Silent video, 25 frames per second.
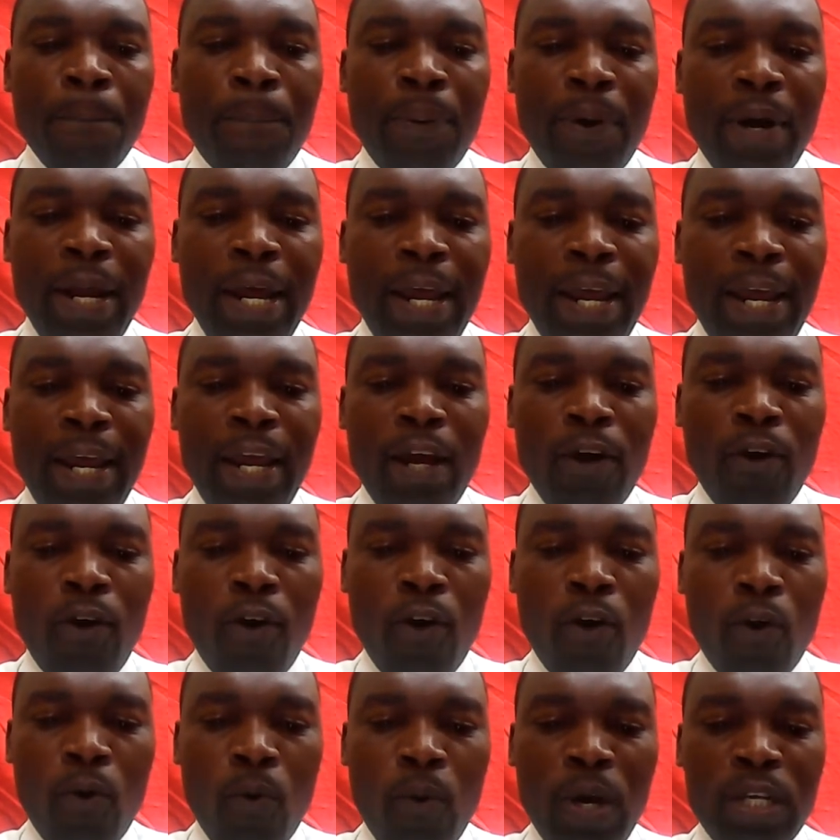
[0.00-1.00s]
Praying
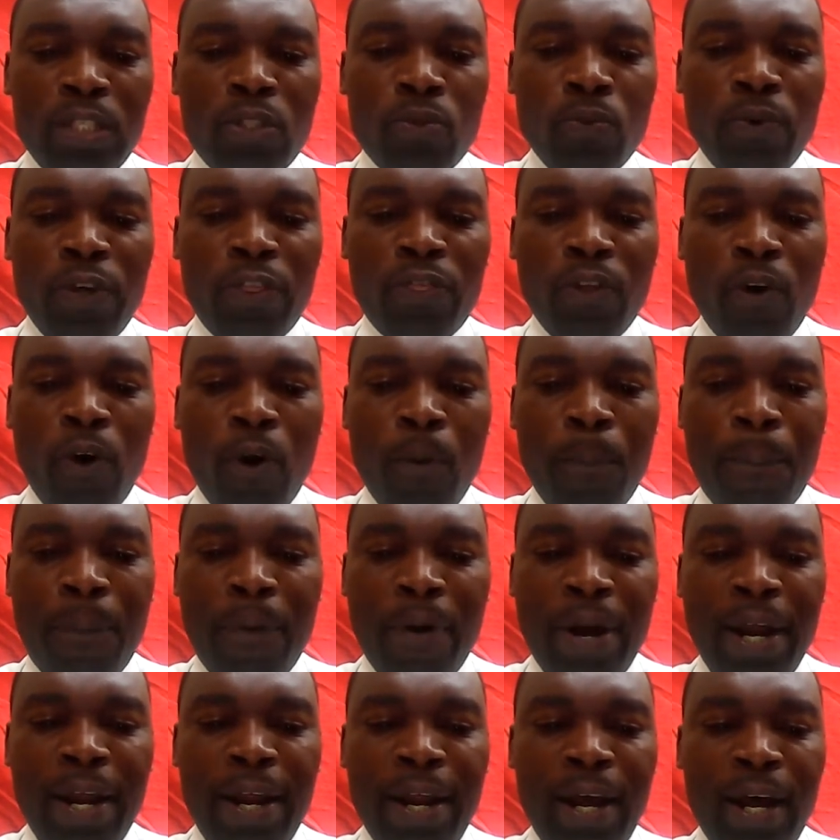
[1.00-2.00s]
always with all
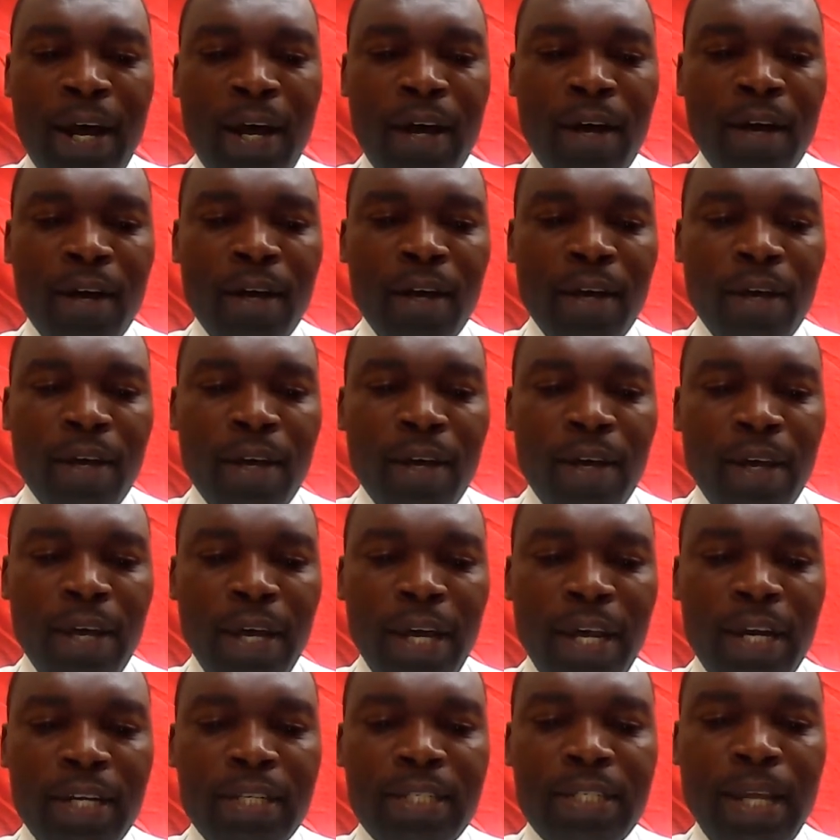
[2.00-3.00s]
prayer
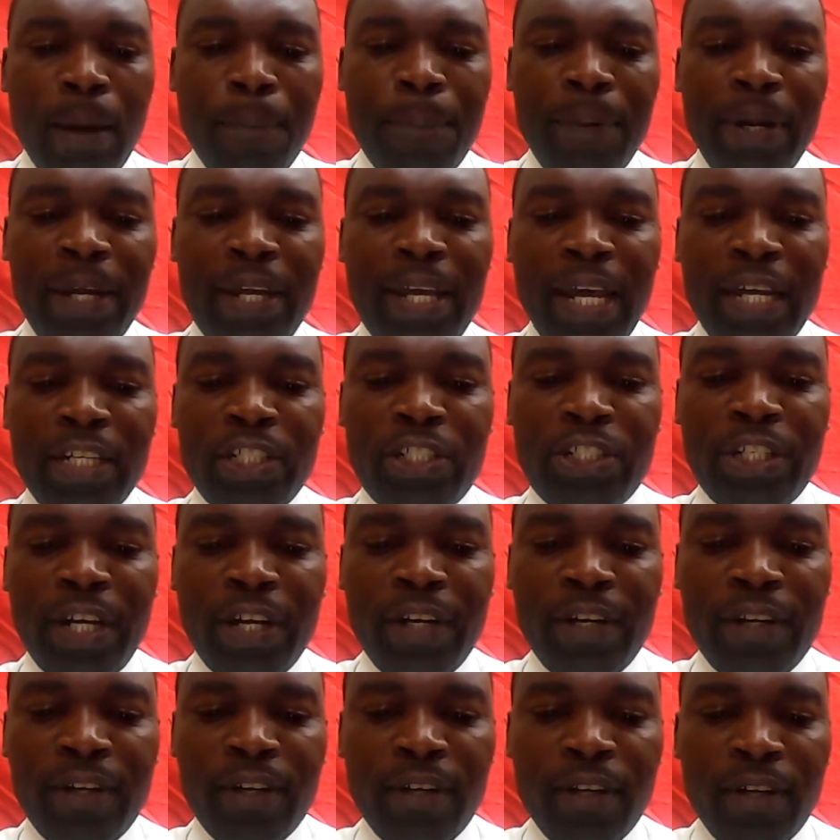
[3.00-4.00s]
and
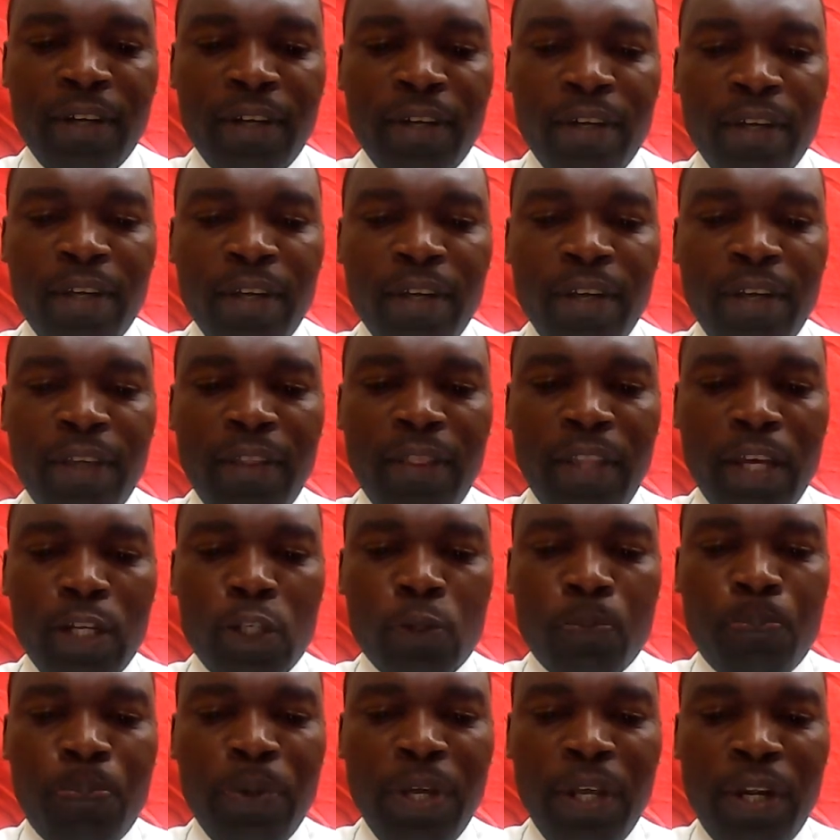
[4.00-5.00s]
supplication in the
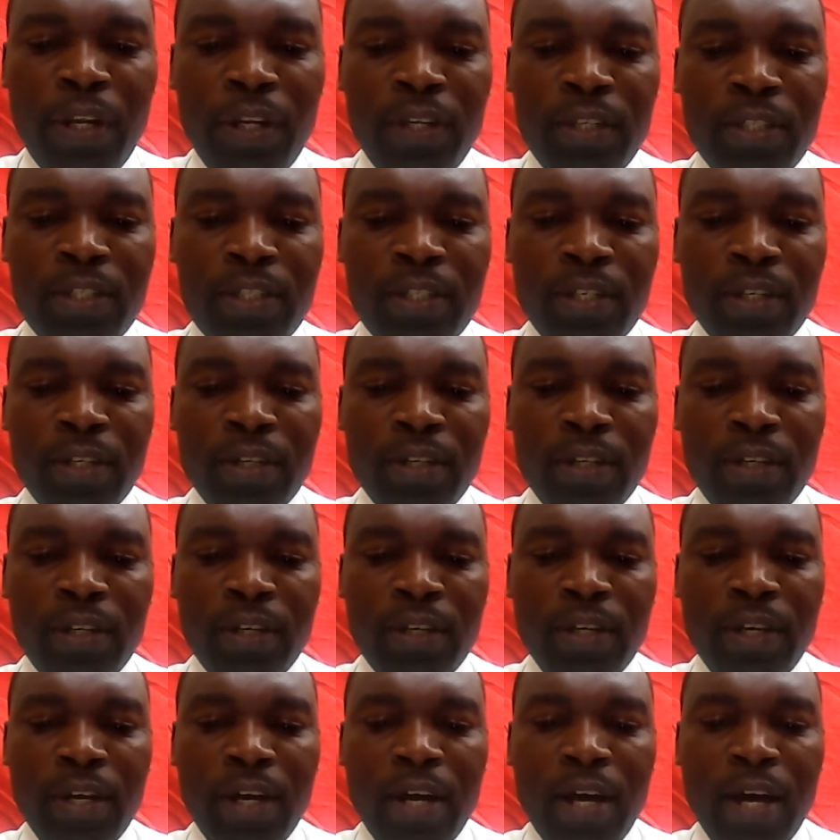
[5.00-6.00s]
spirit.
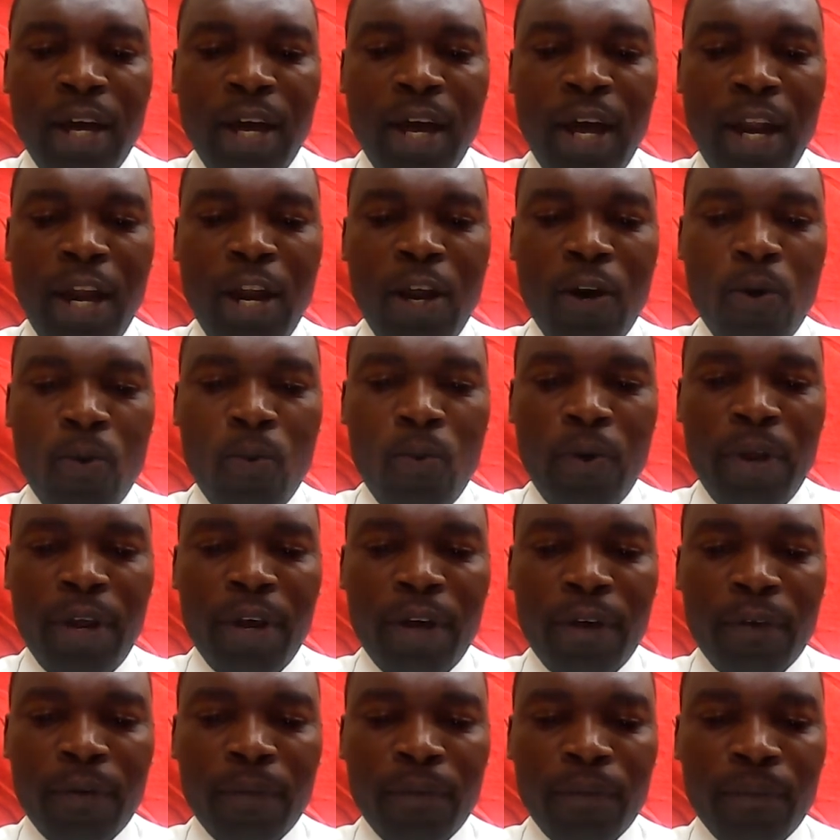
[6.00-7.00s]

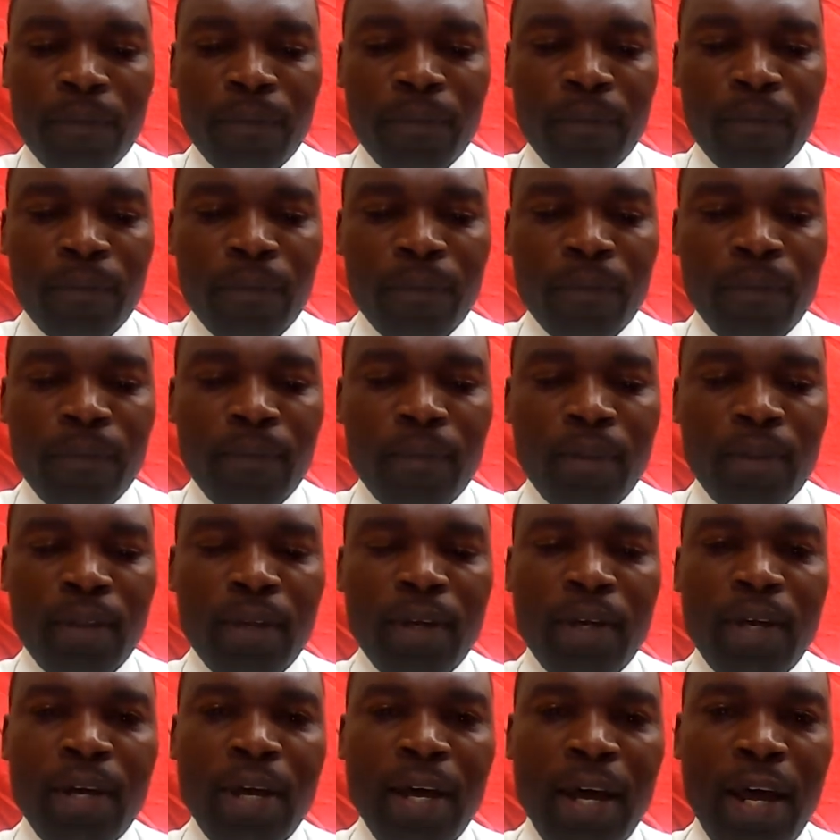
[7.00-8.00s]
Hallelujah.
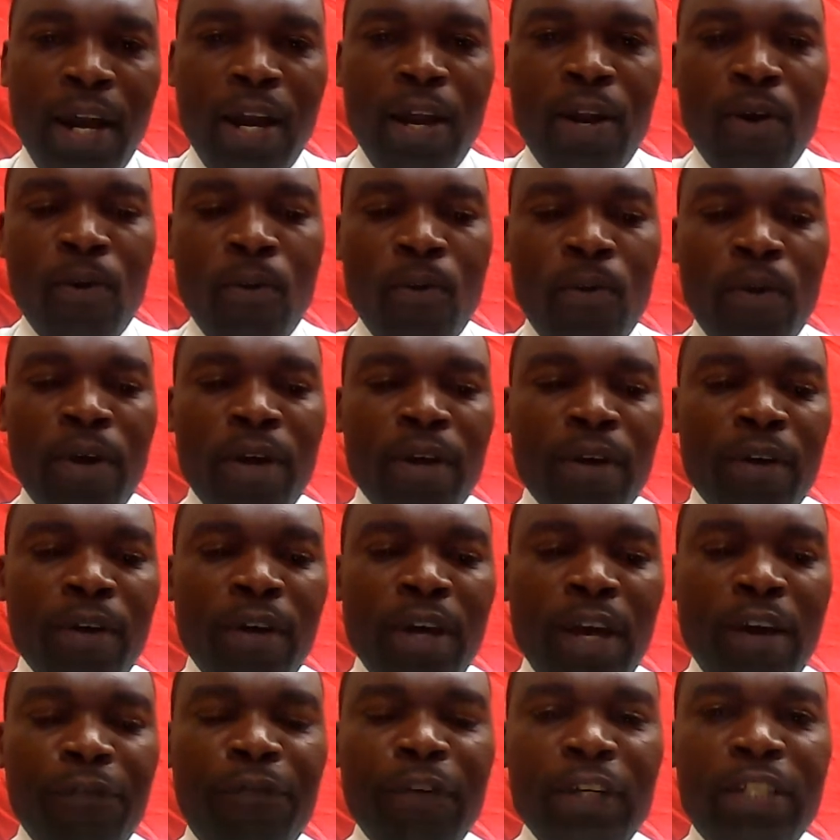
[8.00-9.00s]
Hallelujah.
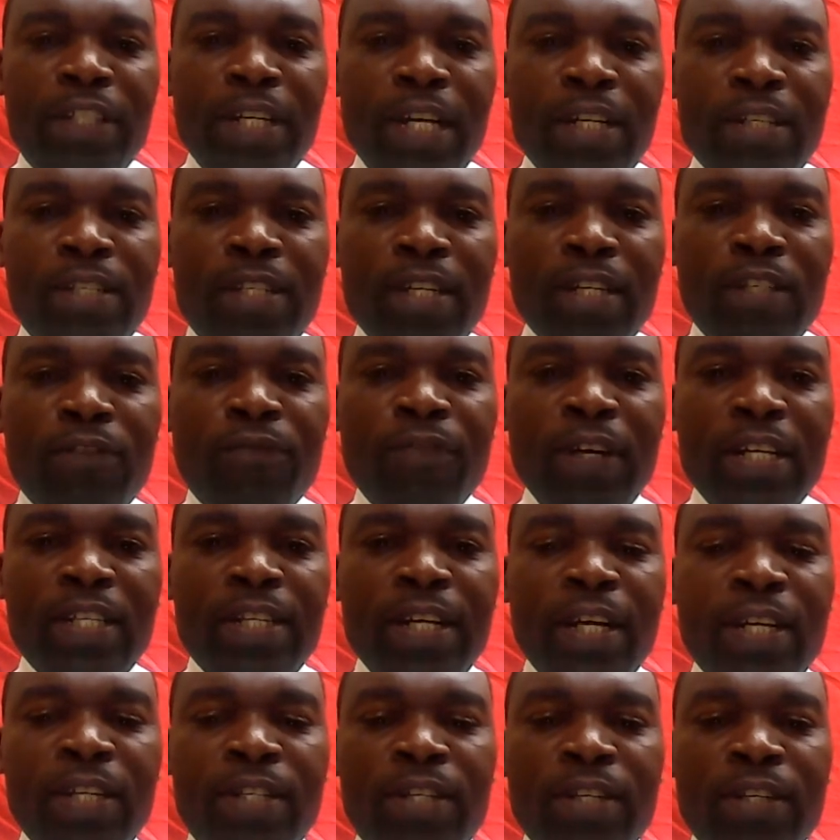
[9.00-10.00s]
Ephesians 6
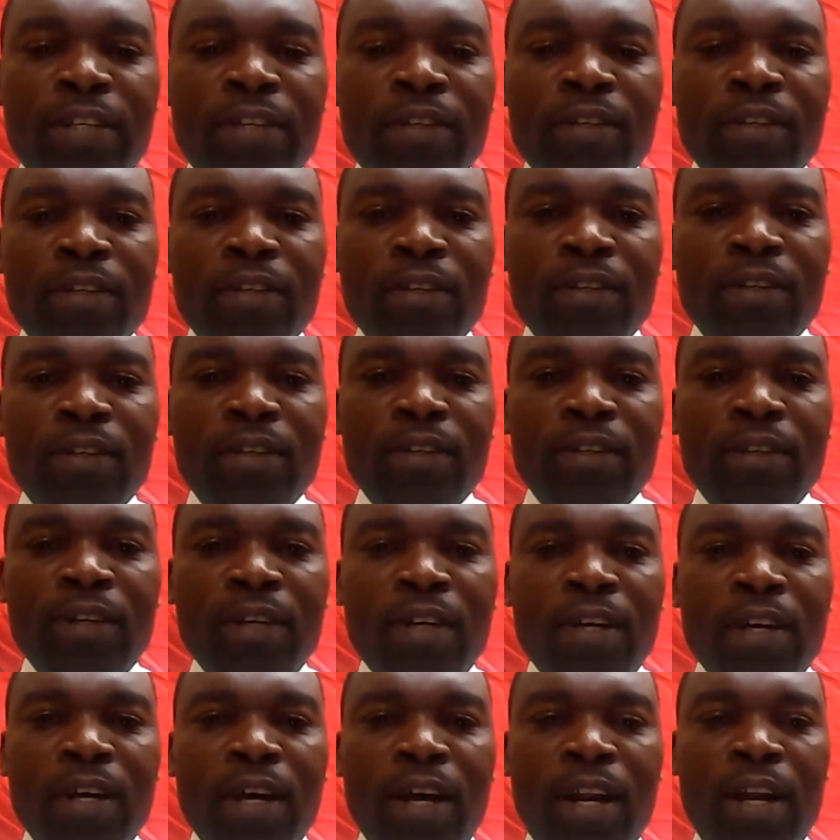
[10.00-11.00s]
verse 18.
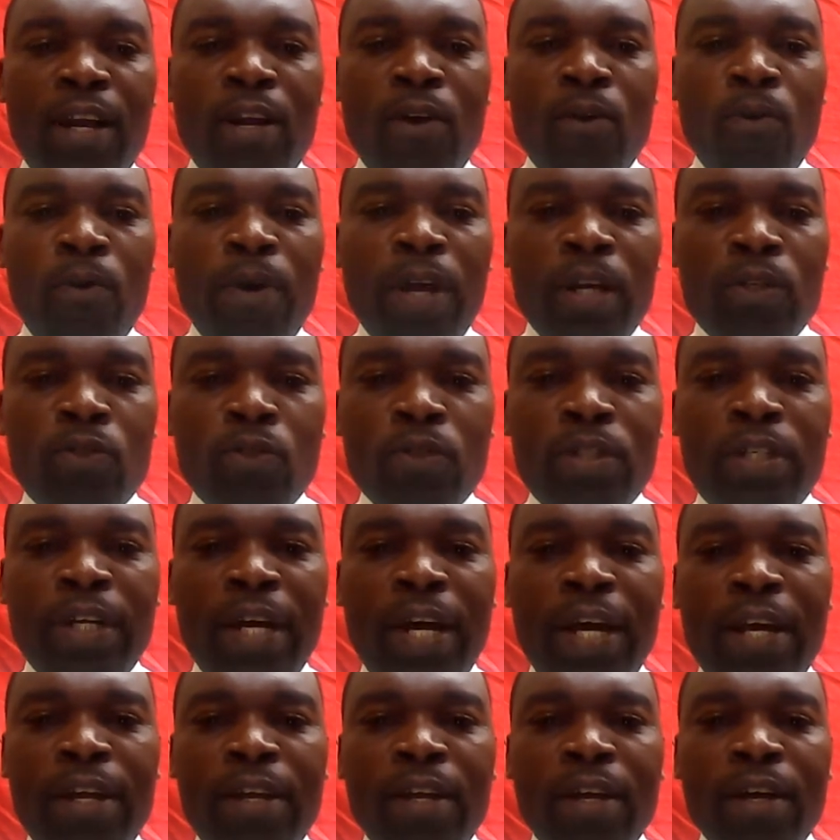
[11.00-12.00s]
Hallelujah.
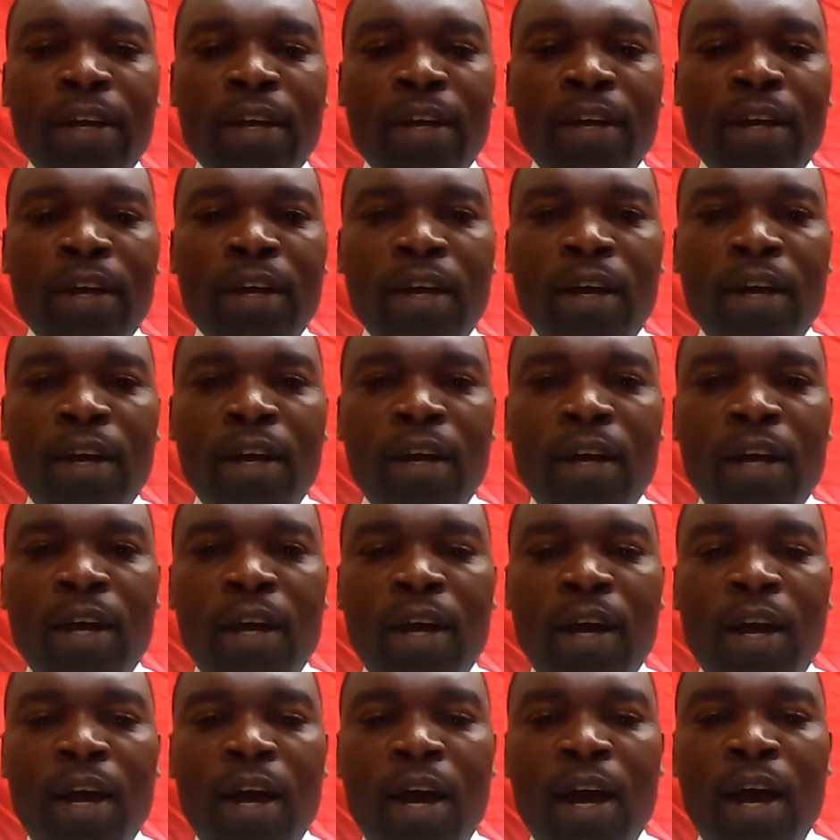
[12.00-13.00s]
Today
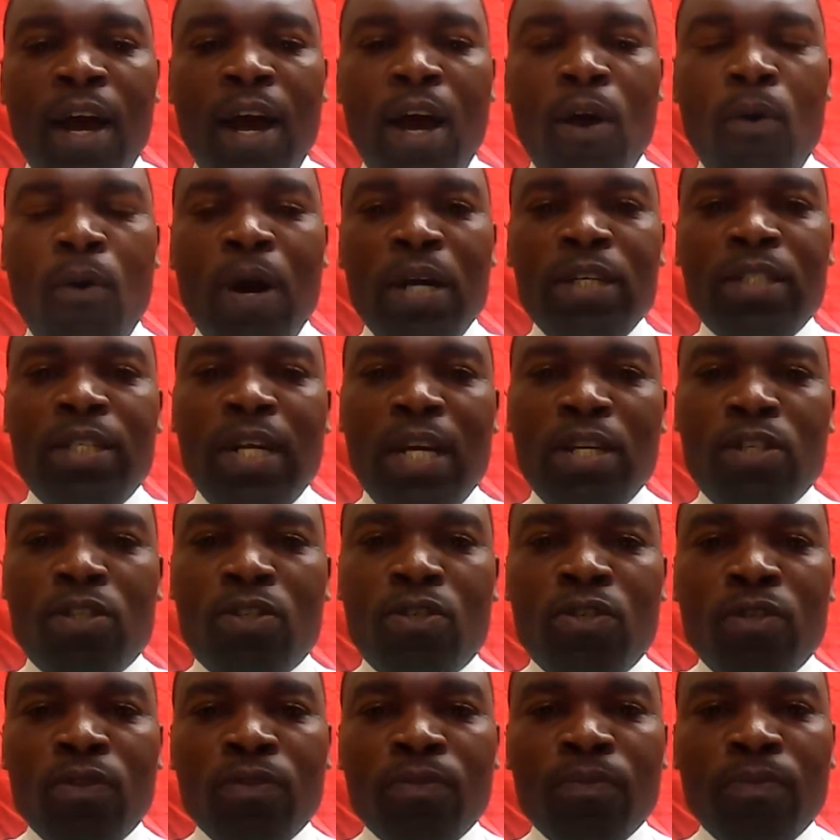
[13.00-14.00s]
I want
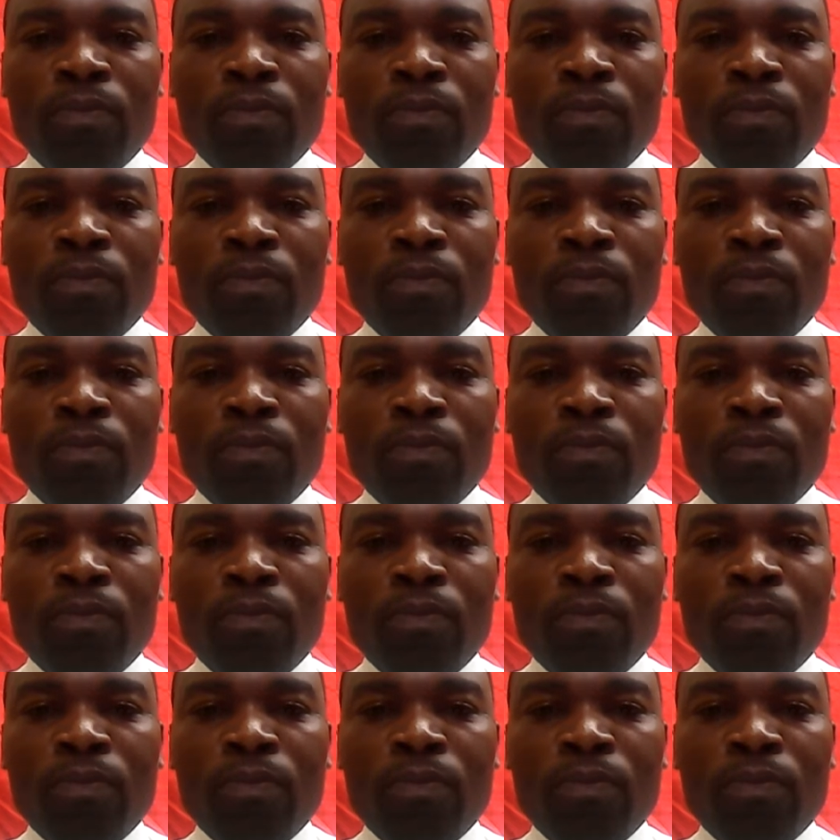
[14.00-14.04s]
us